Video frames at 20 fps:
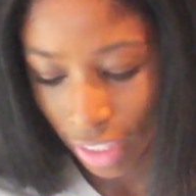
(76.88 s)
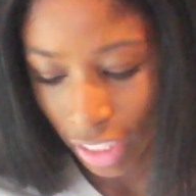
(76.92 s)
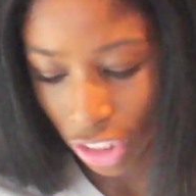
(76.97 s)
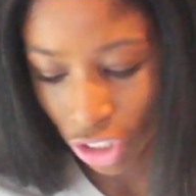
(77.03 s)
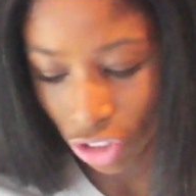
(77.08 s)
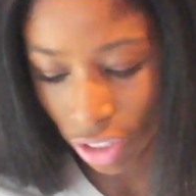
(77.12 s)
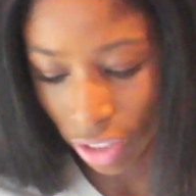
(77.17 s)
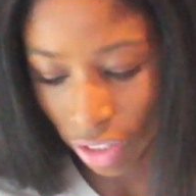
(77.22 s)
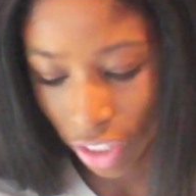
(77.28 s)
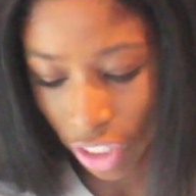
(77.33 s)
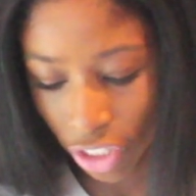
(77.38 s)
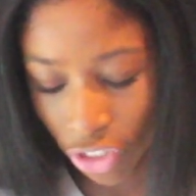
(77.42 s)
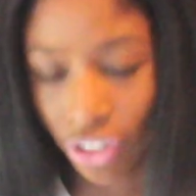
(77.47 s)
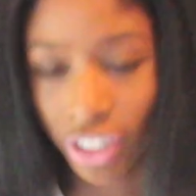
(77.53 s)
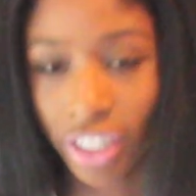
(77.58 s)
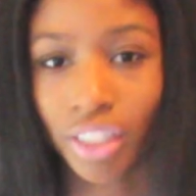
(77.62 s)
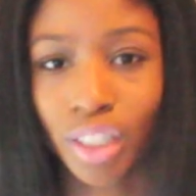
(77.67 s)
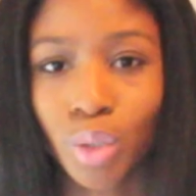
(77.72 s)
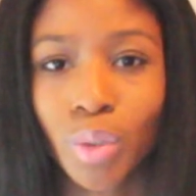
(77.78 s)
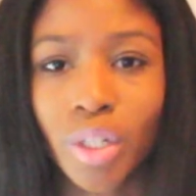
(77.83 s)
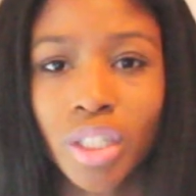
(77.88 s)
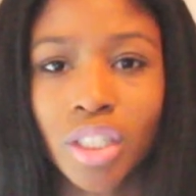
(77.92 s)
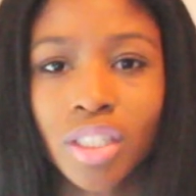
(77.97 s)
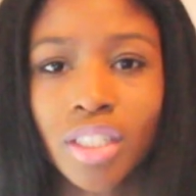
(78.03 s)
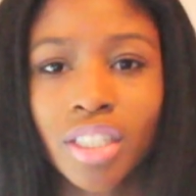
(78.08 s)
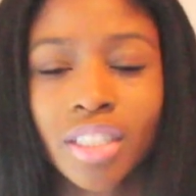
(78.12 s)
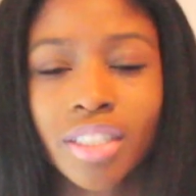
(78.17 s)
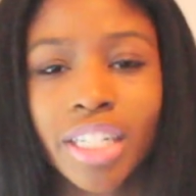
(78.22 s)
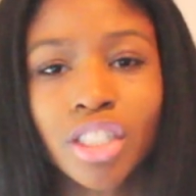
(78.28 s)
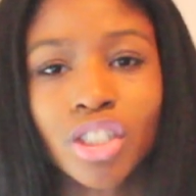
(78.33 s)
strengthening your
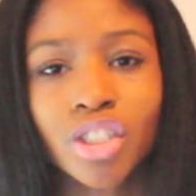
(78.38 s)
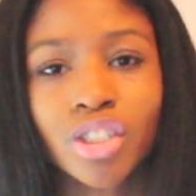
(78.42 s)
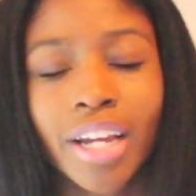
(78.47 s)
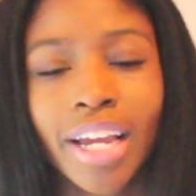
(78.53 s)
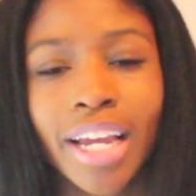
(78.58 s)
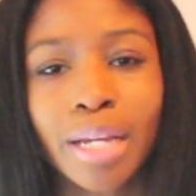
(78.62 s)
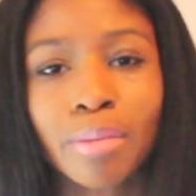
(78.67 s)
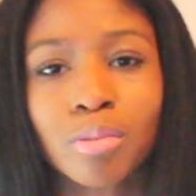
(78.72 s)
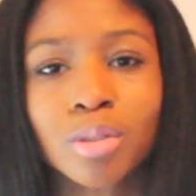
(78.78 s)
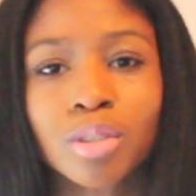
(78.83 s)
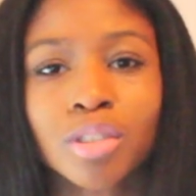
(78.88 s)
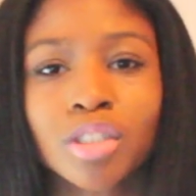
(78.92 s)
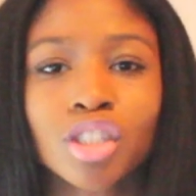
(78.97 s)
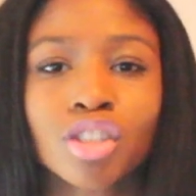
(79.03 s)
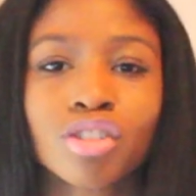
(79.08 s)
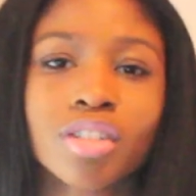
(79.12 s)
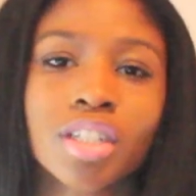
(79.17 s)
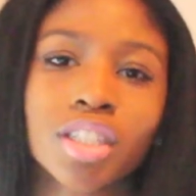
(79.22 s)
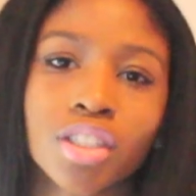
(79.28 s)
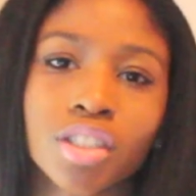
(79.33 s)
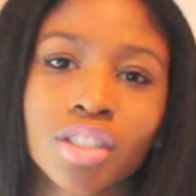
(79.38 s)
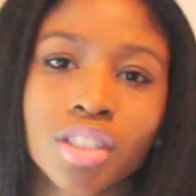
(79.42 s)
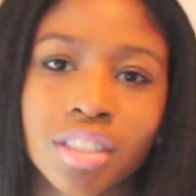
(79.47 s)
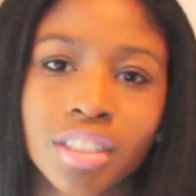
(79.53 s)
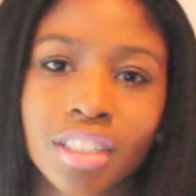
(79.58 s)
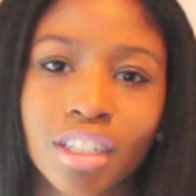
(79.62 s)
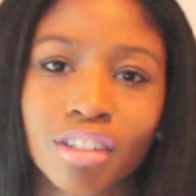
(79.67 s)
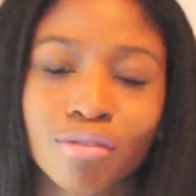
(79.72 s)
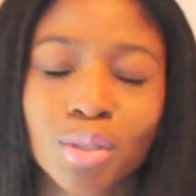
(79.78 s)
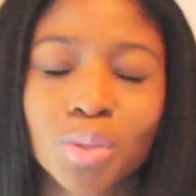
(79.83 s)
intuition is that you're able to trust
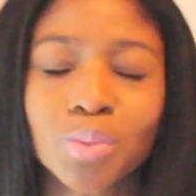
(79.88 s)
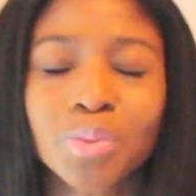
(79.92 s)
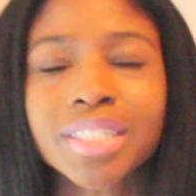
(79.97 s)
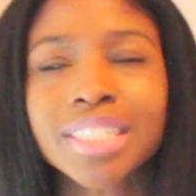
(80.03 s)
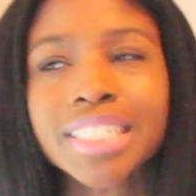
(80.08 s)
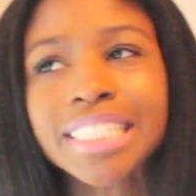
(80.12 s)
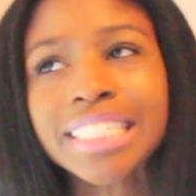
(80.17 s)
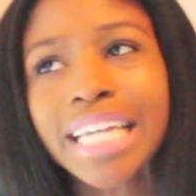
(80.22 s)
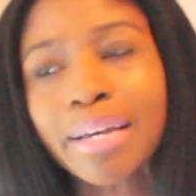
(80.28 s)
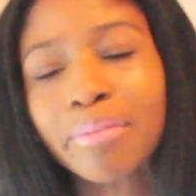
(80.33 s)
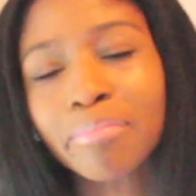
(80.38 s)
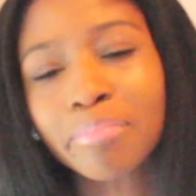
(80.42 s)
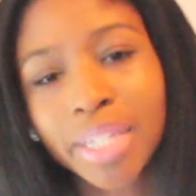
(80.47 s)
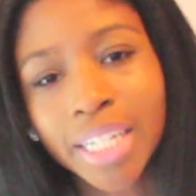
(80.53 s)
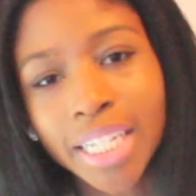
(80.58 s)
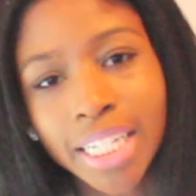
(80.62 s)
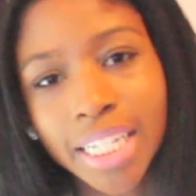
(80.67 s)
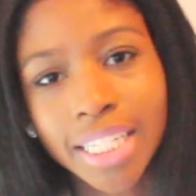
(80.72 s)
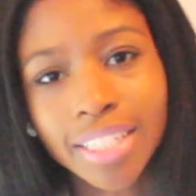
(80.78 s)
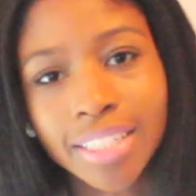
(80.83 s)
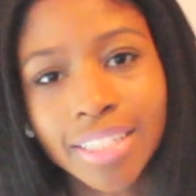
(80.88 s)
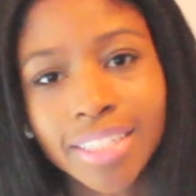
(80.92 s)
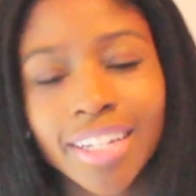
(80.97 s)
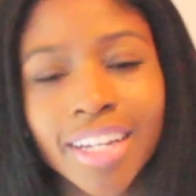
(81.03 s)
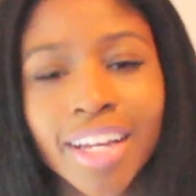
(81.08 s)
yourself. Well, what does that mean?